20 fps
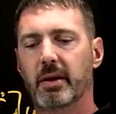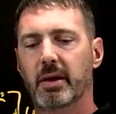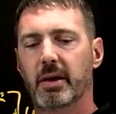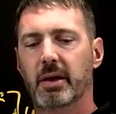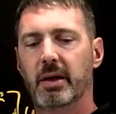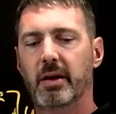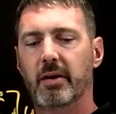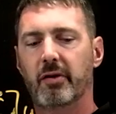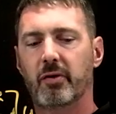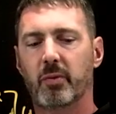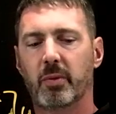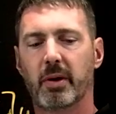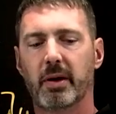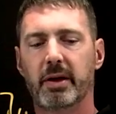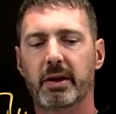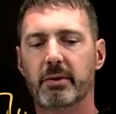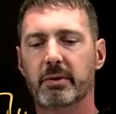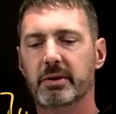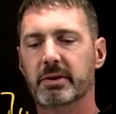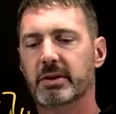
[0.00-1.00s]
is where
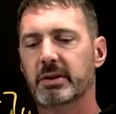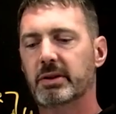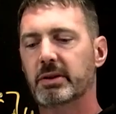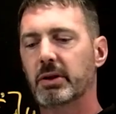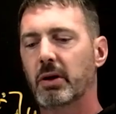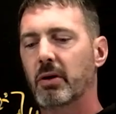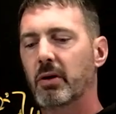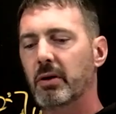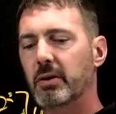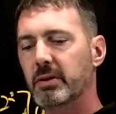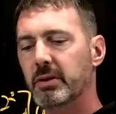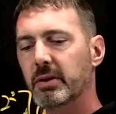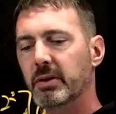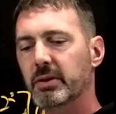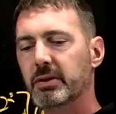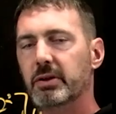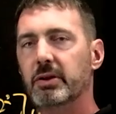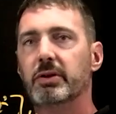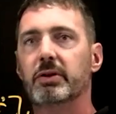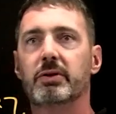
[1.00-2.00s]
you would start
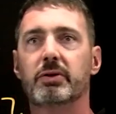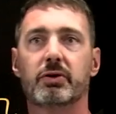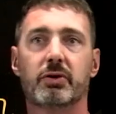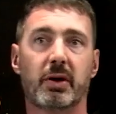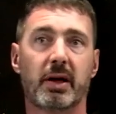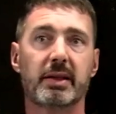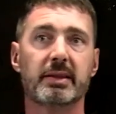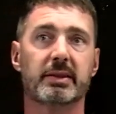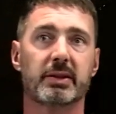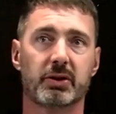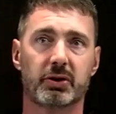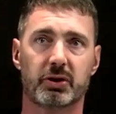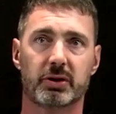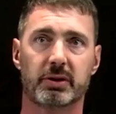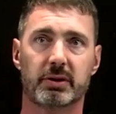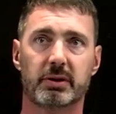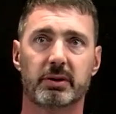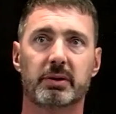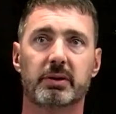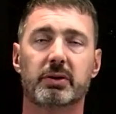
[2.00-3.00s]
to
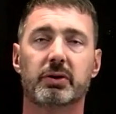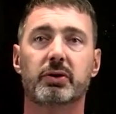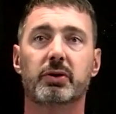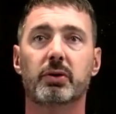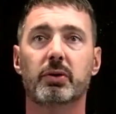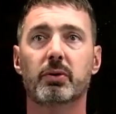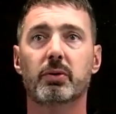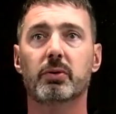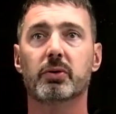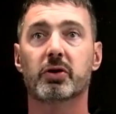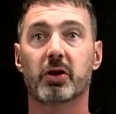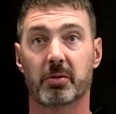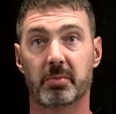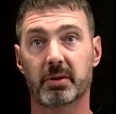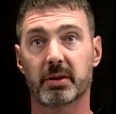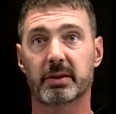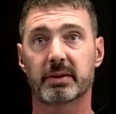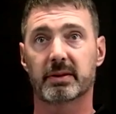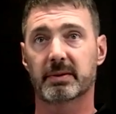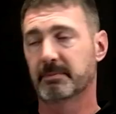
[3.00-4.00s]
transition to
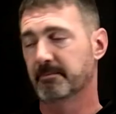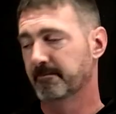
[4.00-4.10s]
turbulence.